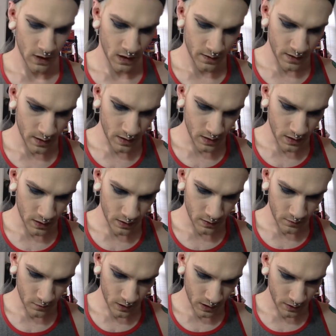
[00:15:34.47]
And then
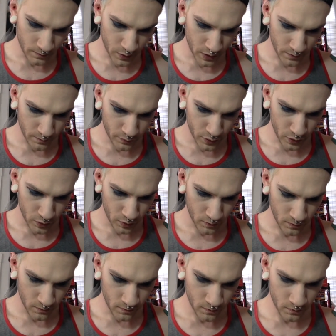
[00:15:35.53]
we're going to put
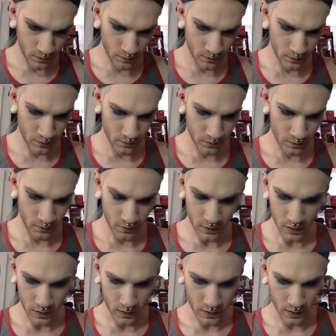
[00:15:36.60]
Boom
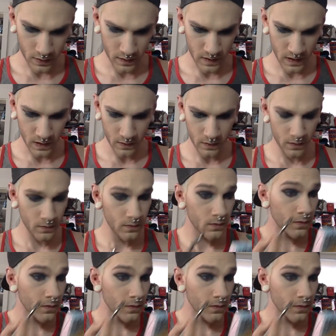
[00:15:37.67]
on the center.